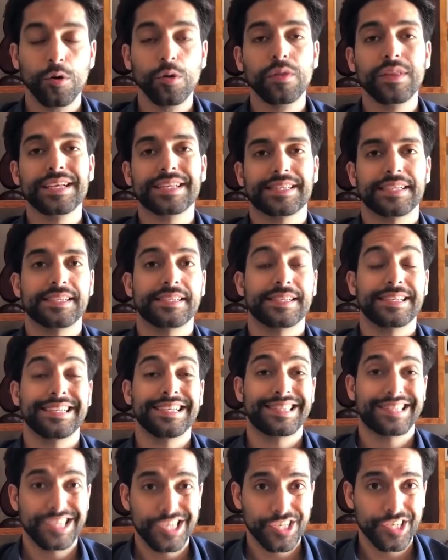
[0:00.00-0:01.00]
All this is in
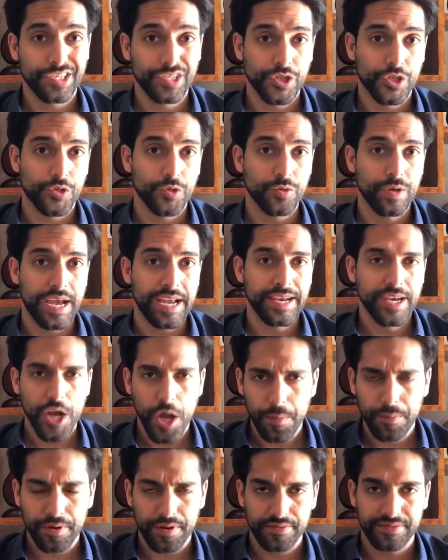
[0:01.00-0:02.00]
addition to a
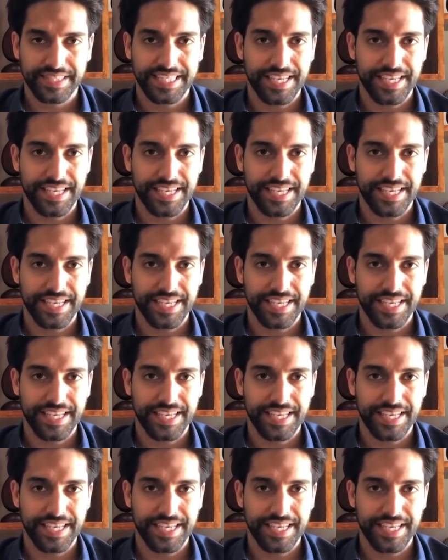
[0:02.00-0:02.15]
number of